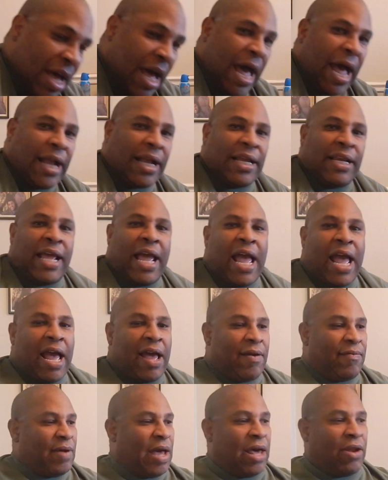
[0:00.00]
I can
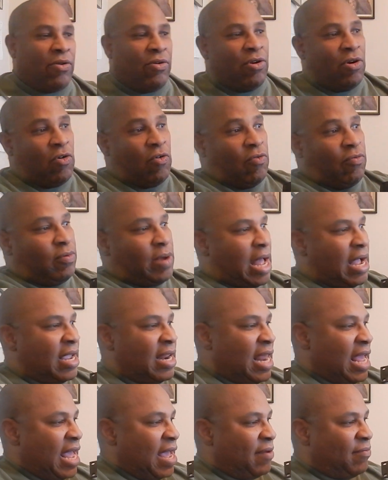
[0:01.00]

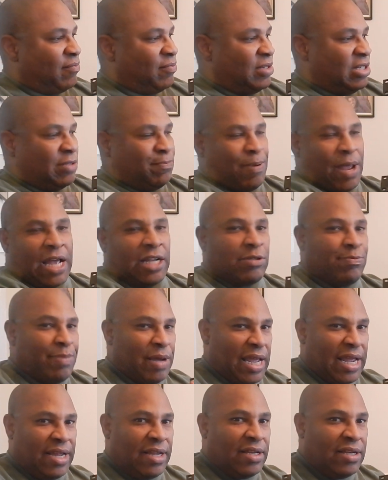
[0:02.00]
have this patch
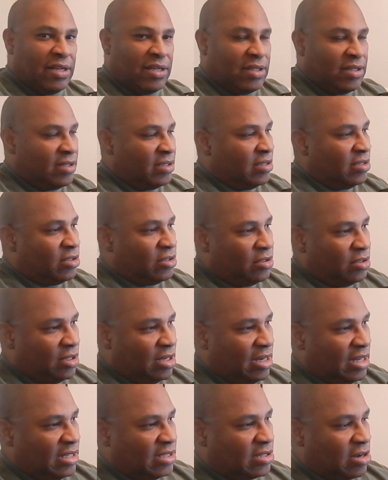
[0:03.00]
bay,
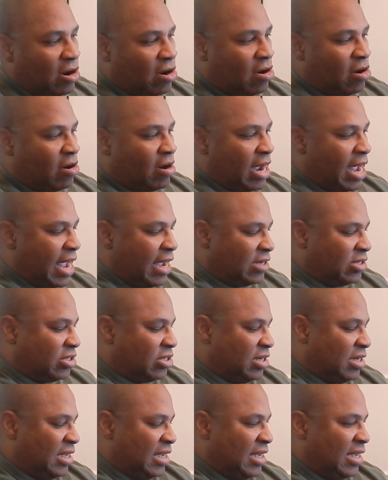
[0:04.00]
and these are
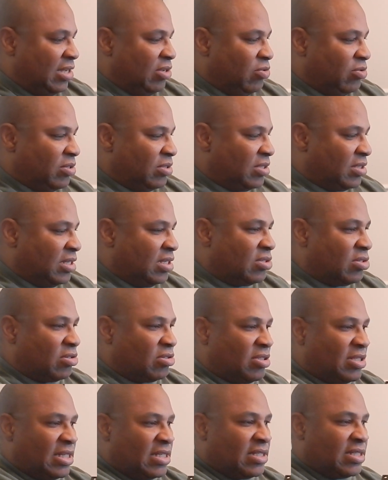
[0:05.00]
actually, these are
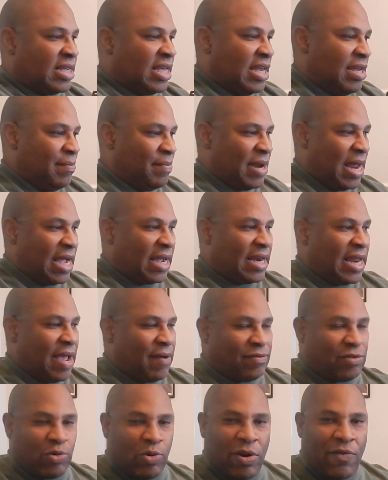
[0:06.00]
16, but I can
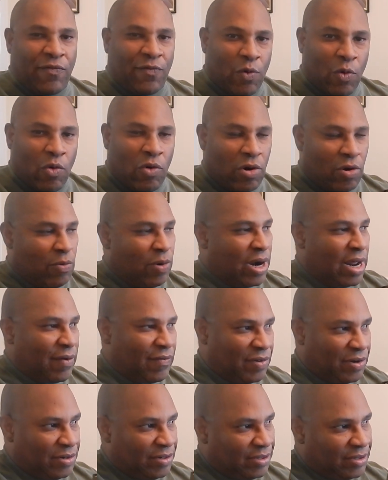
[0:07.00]
have 24 or
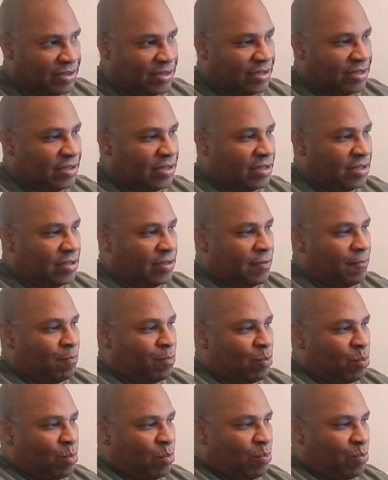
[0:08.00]
whatever,
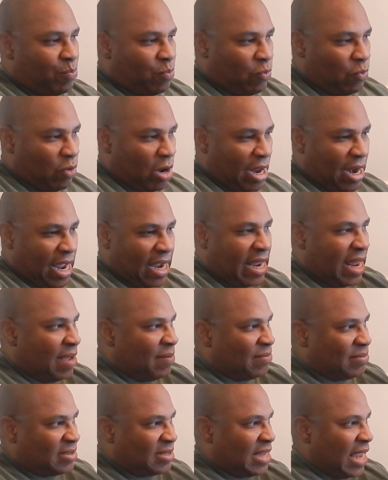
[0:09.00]
and I can
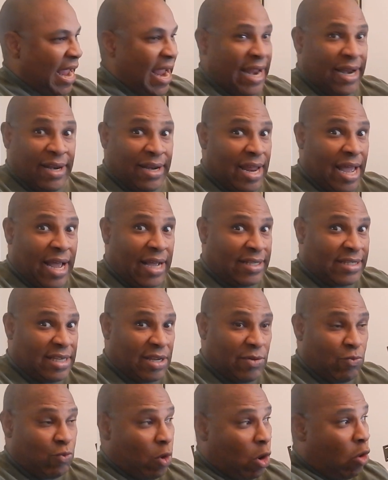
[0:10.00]
have 8, 9,
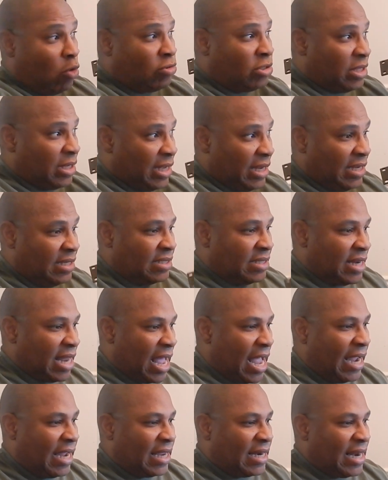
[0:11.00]
10 rows of these, and
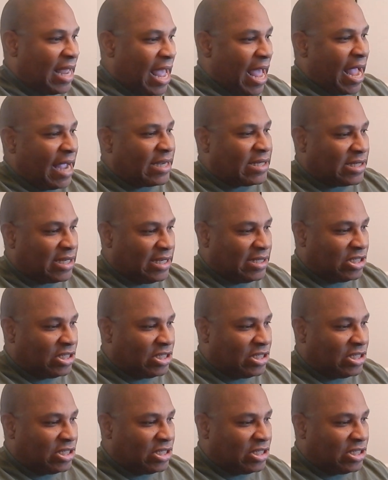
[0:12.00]
I can actually